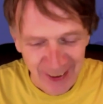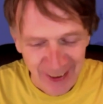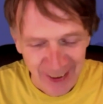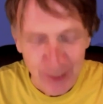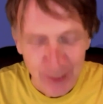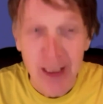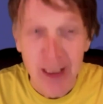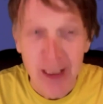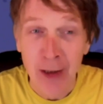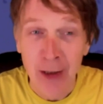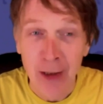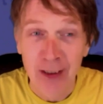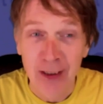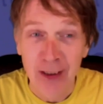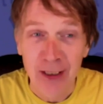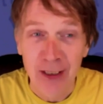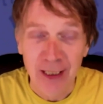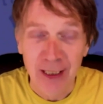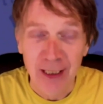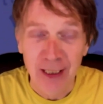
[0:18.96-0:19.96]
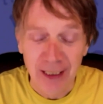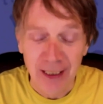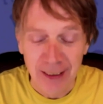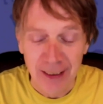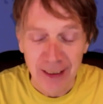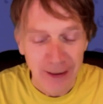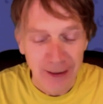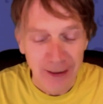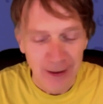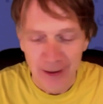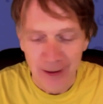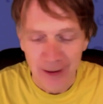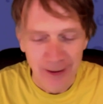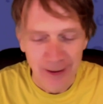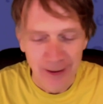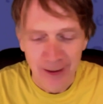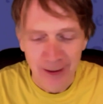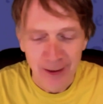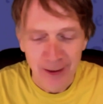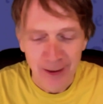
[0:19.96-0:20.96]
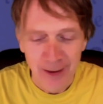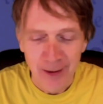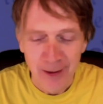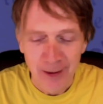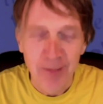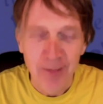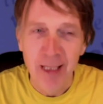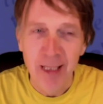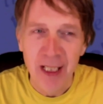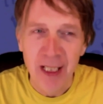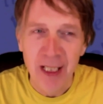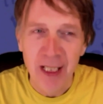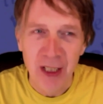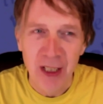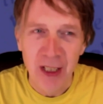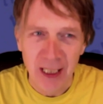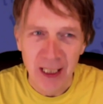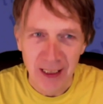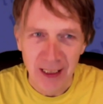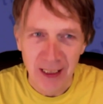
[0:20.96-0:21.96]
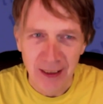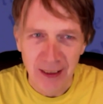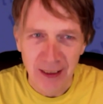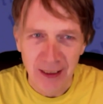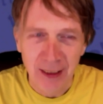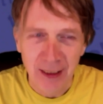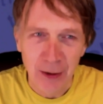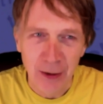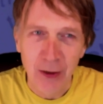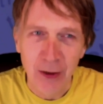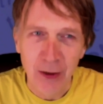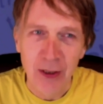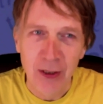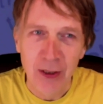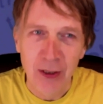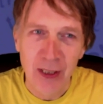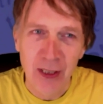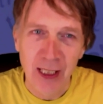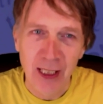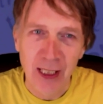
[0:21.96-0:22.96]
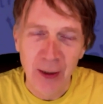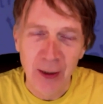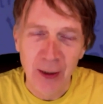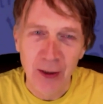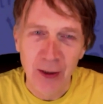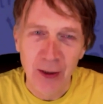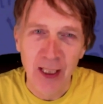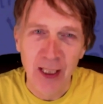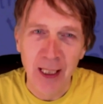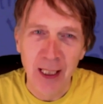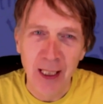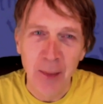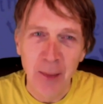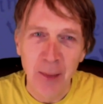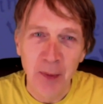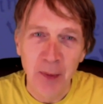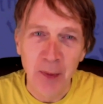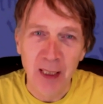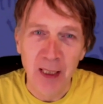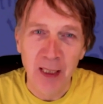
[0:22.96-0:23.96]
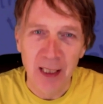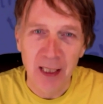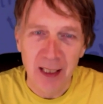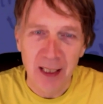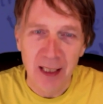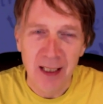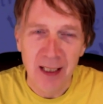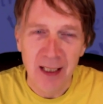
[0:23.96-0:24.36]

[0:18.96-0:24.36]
So it's like amazing, the occurrence that you're taking part in.